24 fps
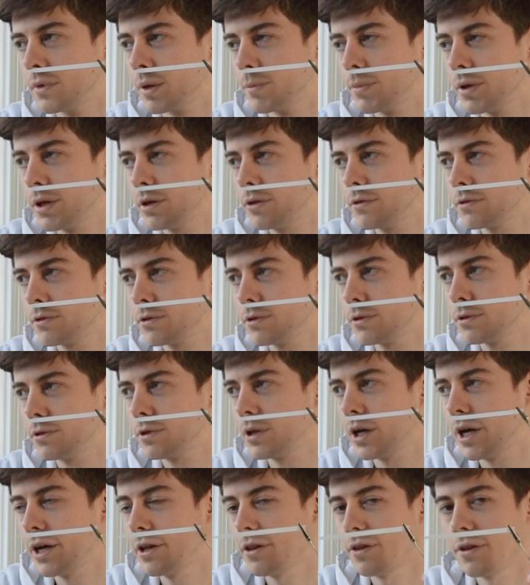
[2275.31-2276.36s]
But
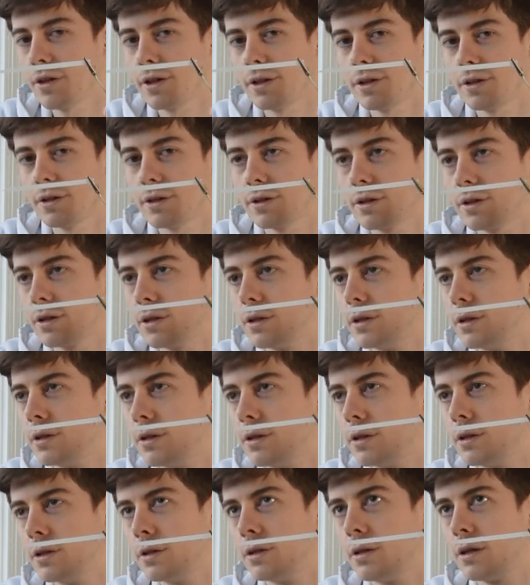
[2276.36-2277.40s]
overall, I think
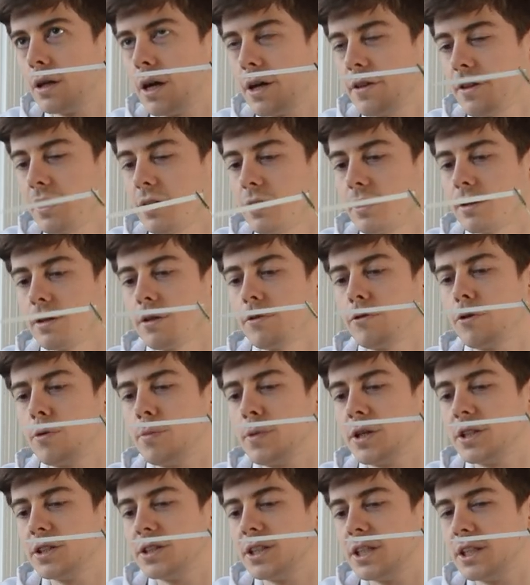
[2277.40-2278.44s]
the
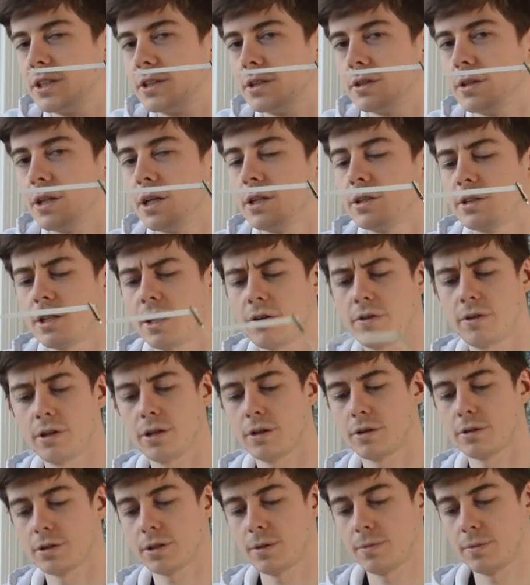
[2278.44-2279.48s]
formula is decent. It's definitely
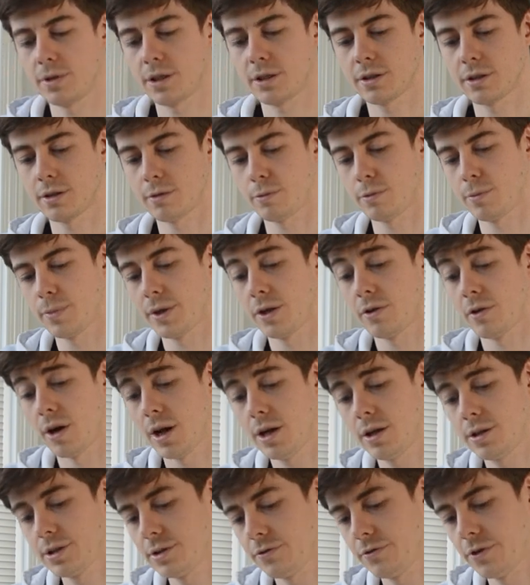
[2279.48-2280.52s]
not something that would be
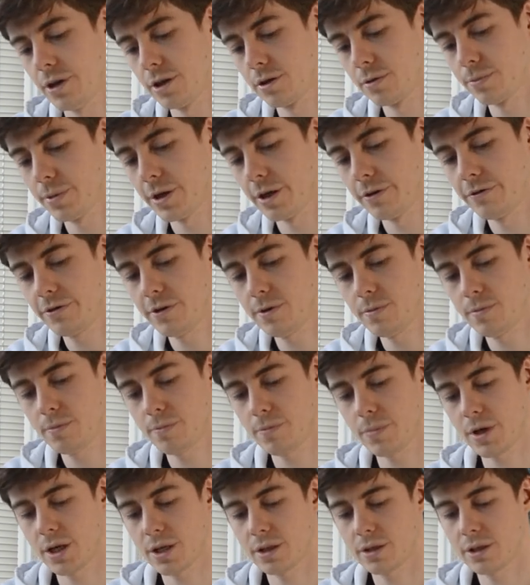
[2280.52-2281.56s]
great as a final perfume,
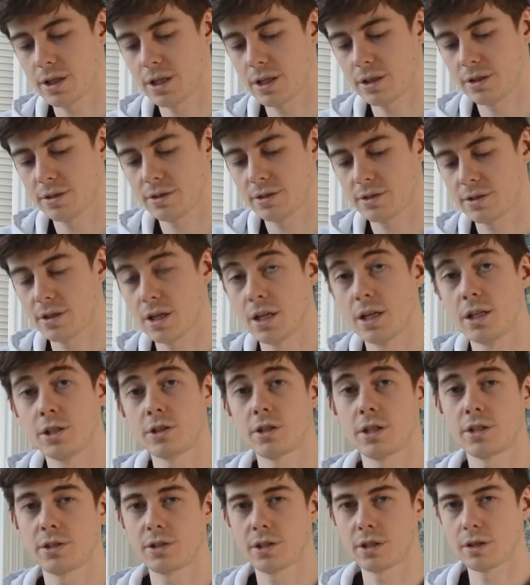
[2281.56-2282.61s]
but it's an
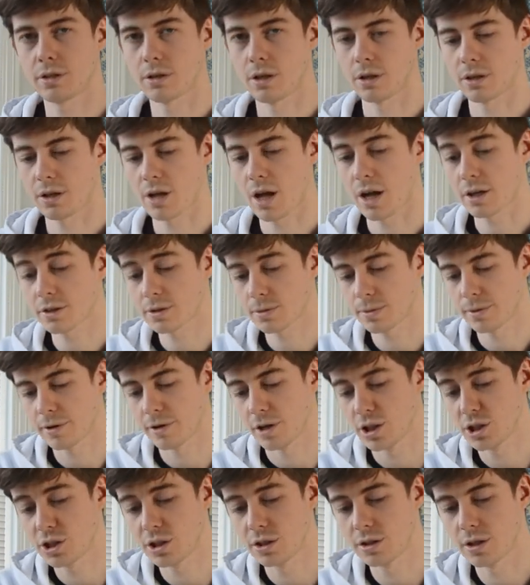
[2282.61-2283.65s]
interesting like
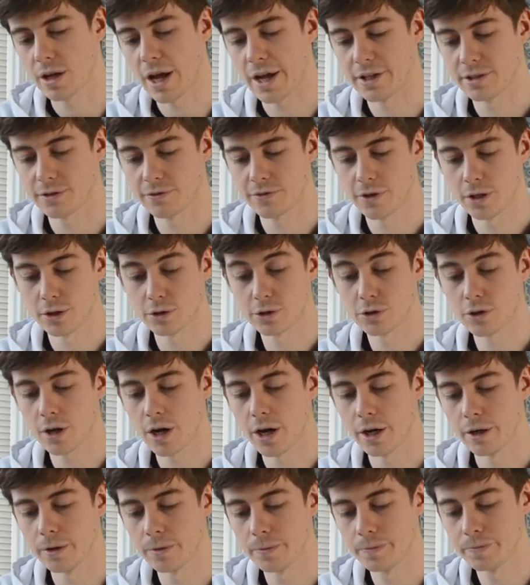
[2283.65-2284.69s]
exploration as a first
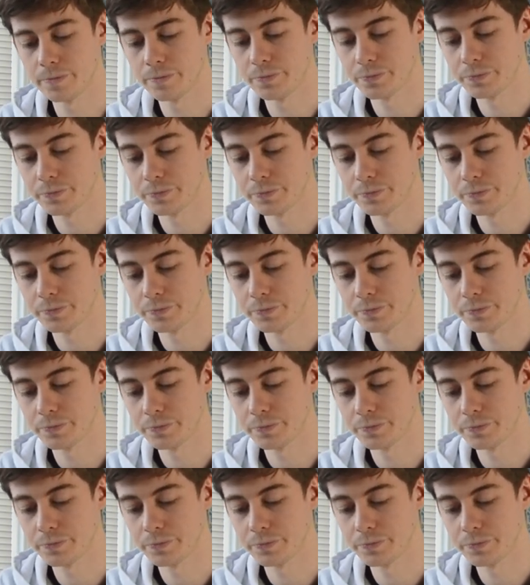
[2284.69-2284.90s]
trial.